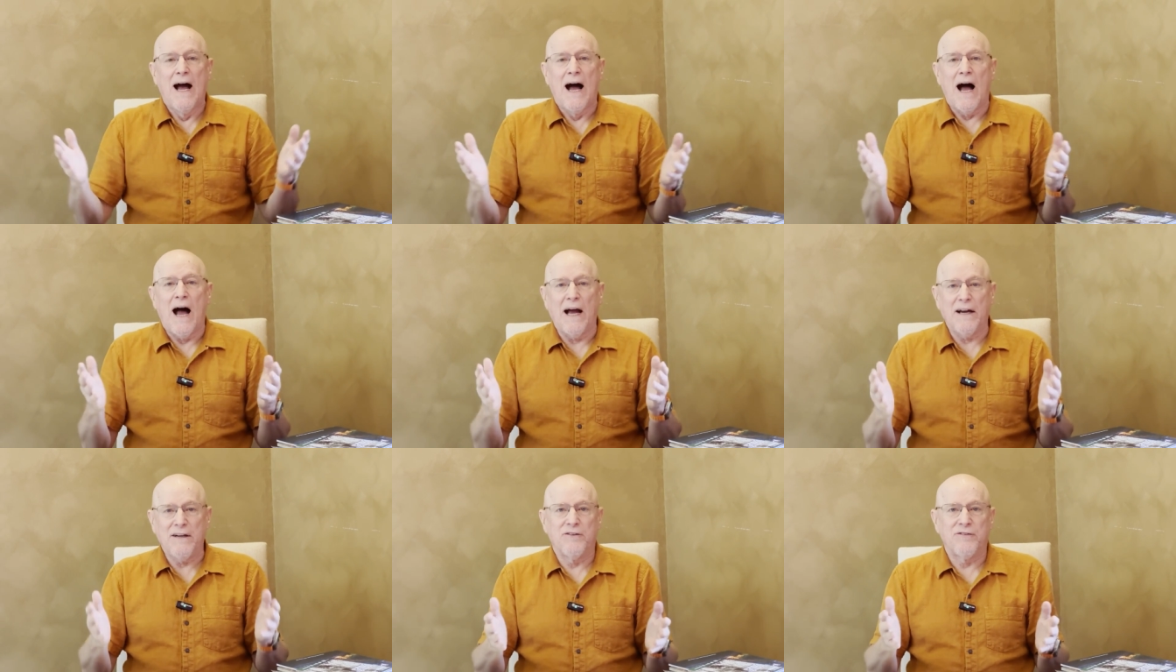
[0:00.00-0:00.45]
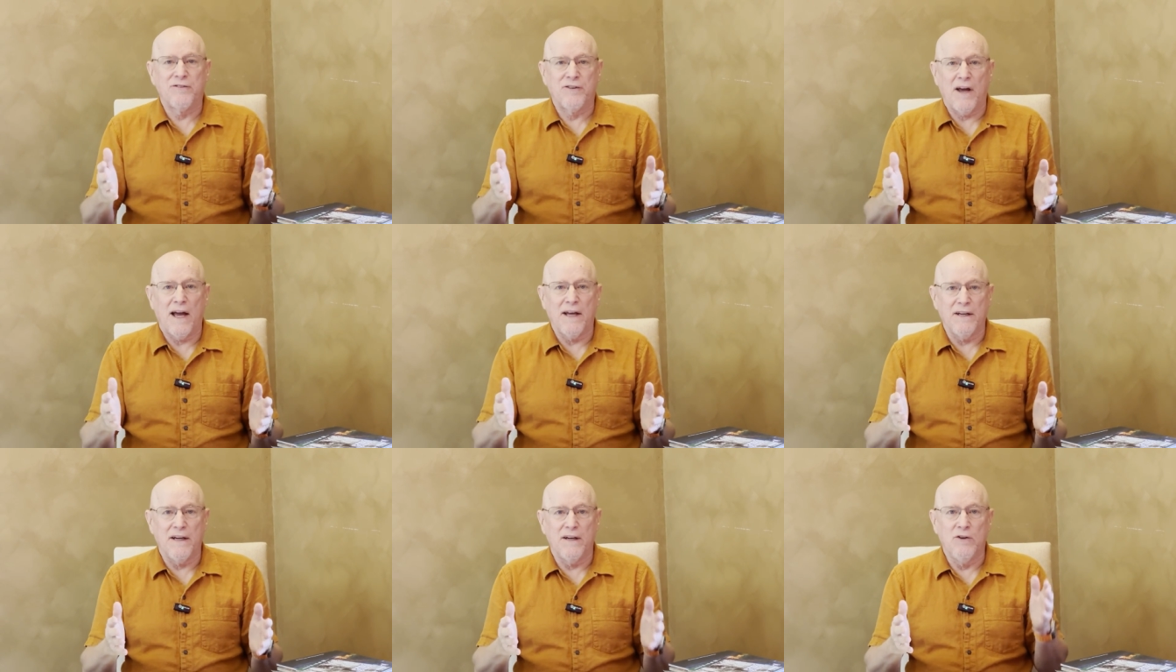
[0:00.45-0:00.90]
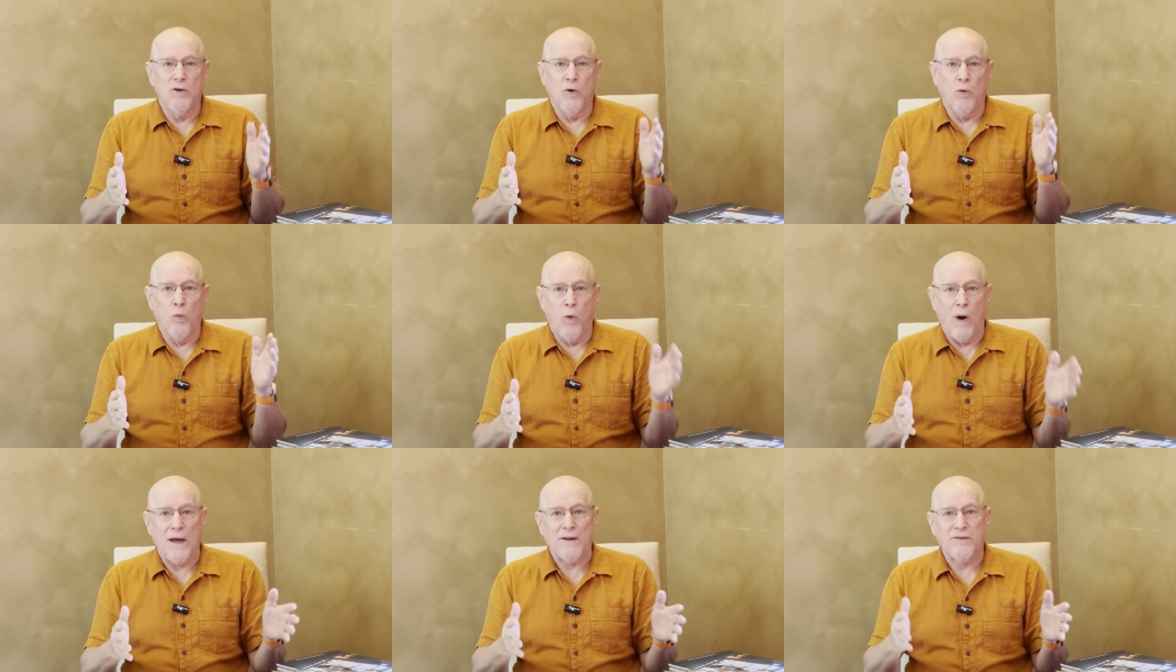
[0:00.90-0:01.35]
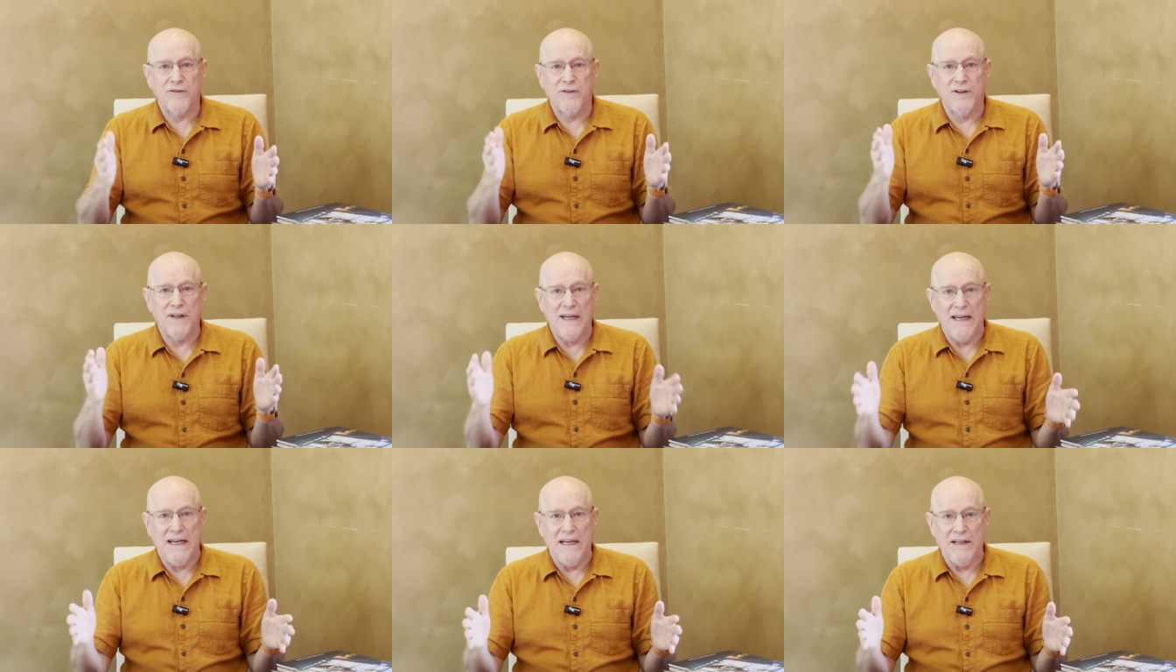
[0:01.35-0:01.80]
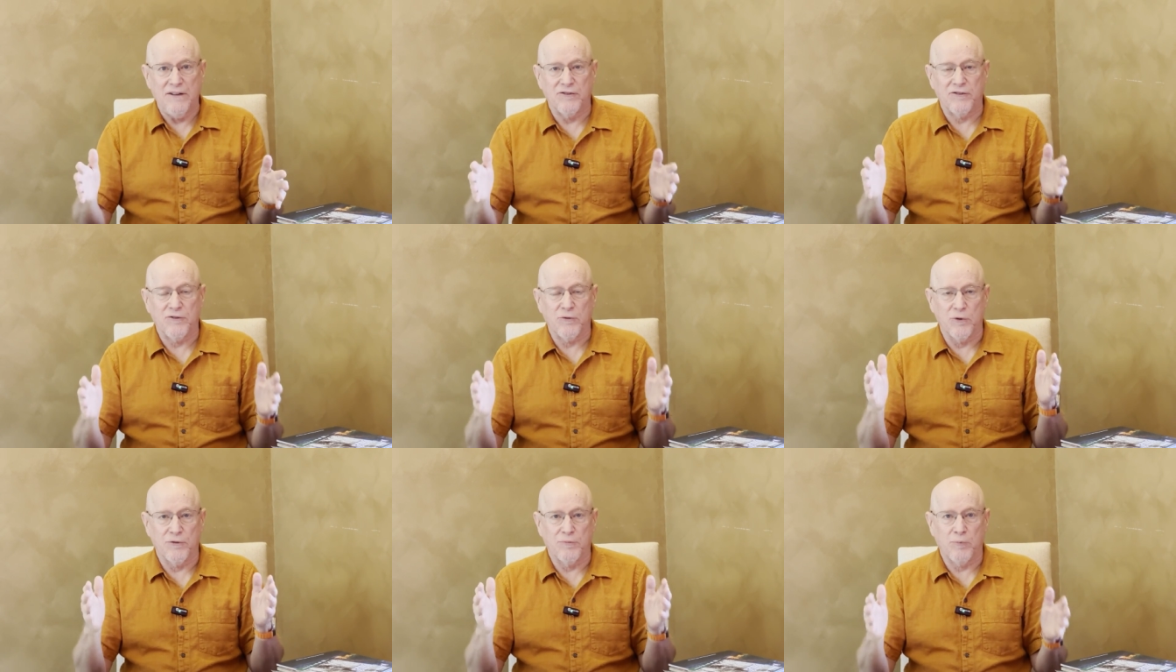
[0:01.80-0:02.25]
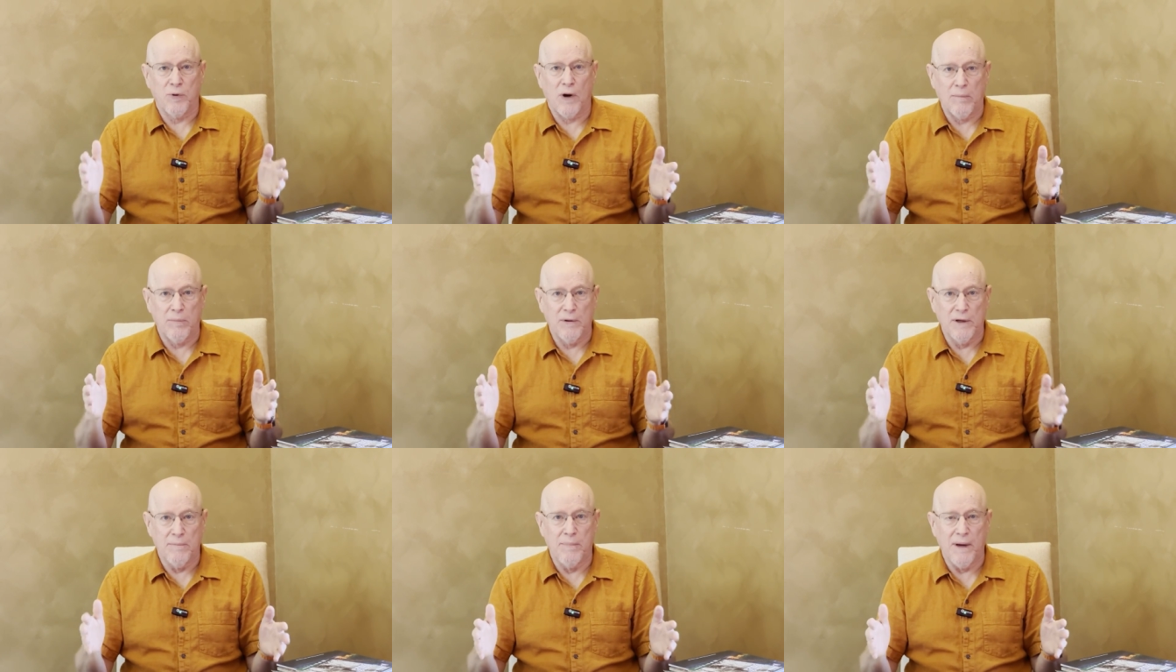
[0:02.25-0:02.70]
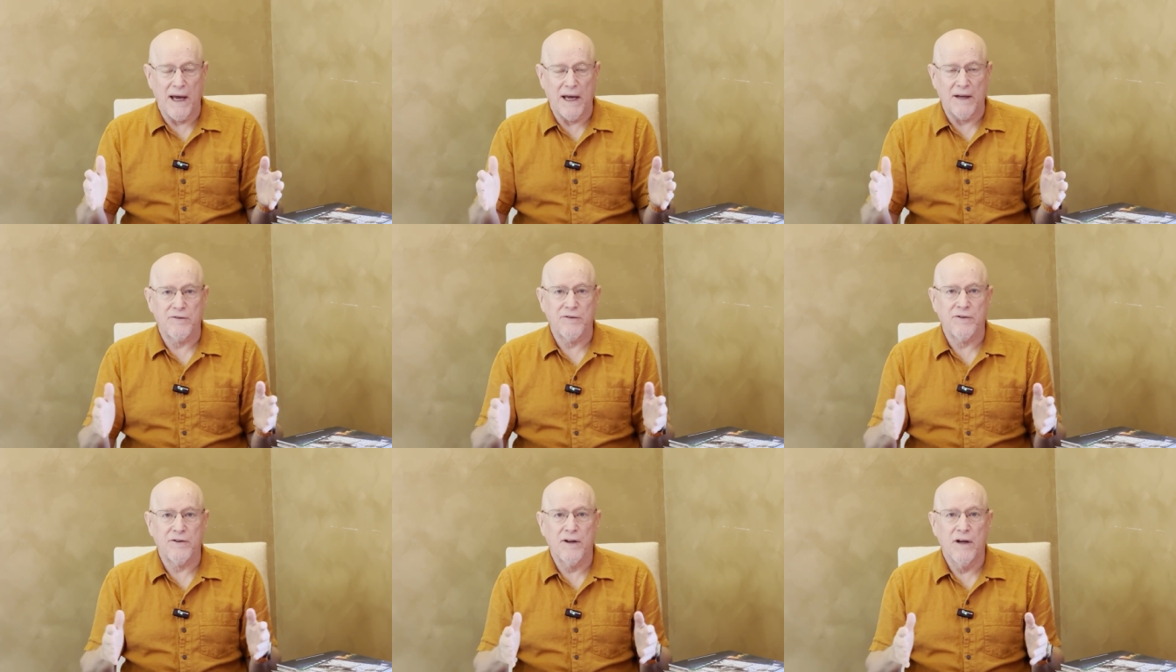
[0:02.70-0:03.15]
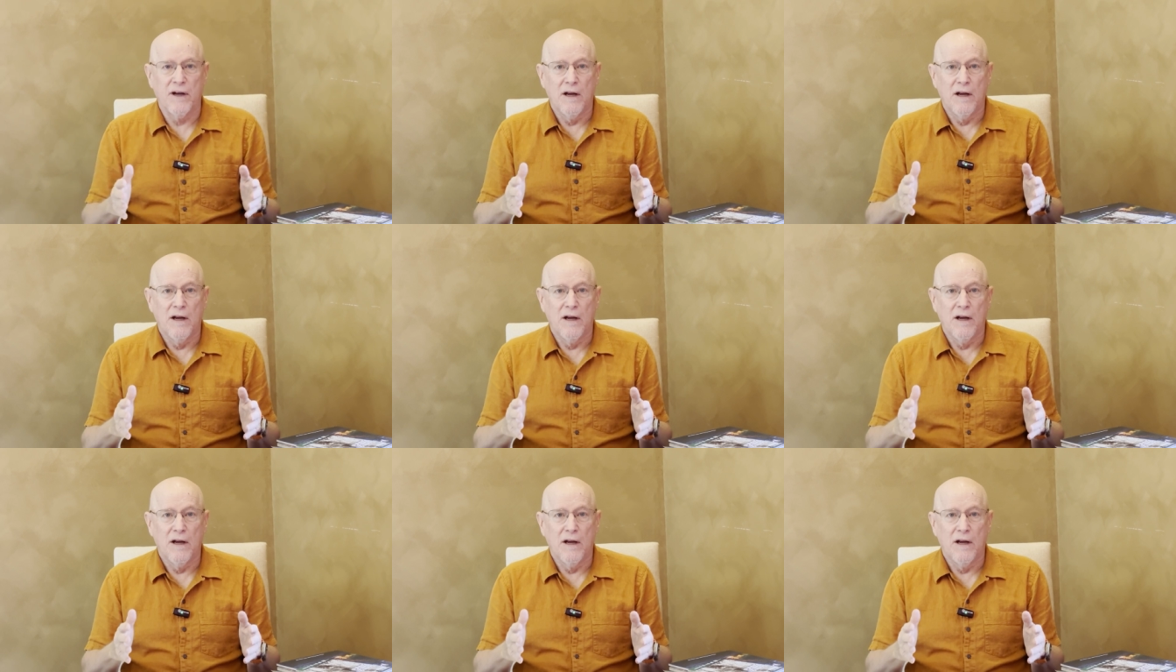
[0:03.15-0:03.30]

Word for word: I decided west to east was probably best,